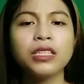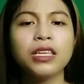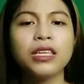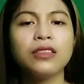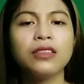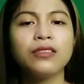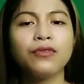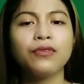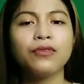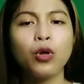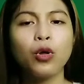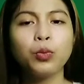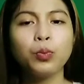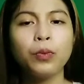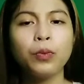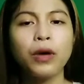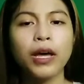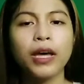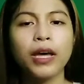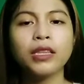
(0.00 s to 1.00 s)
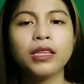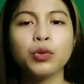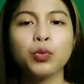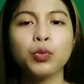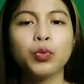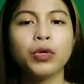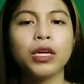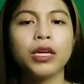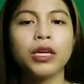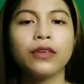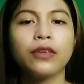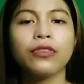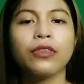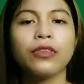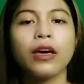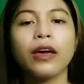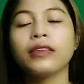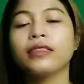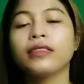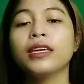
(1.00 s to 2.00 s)
involvement with the
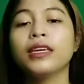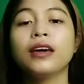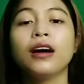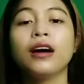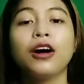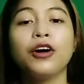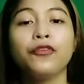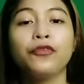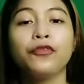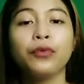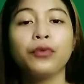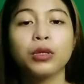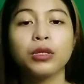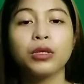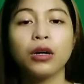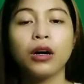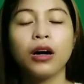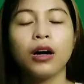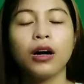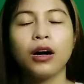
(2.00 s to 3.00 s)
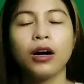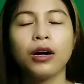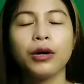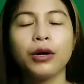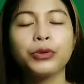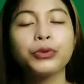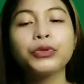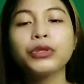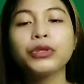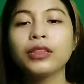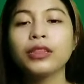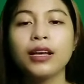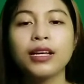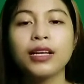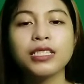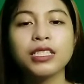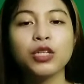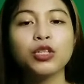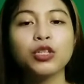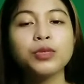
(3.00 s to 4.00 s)
idea of
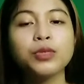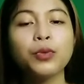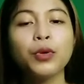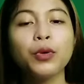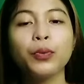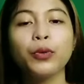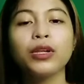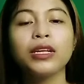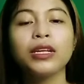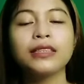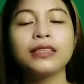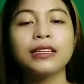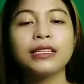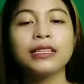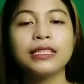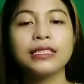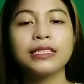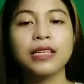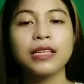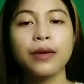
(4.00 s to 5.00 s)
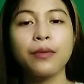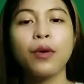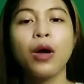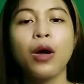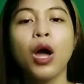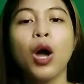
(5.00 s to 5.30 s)
rootless cosmopolitanism